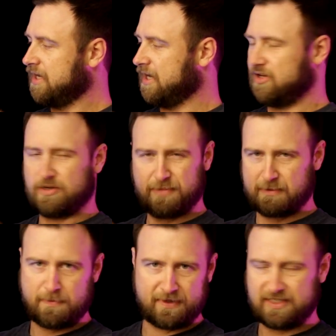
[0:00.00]
You can pick
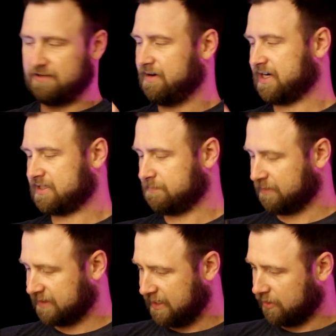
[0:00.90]
them up on Trex,
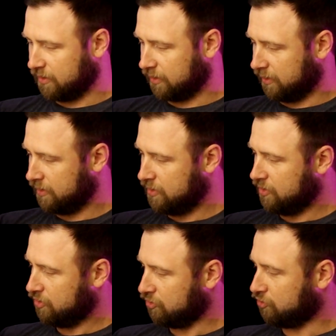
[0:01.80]
but they are
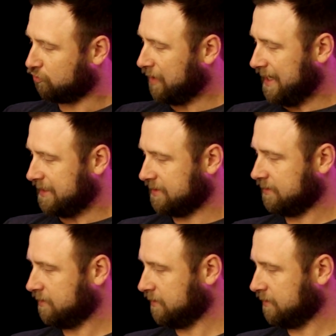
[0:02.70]
great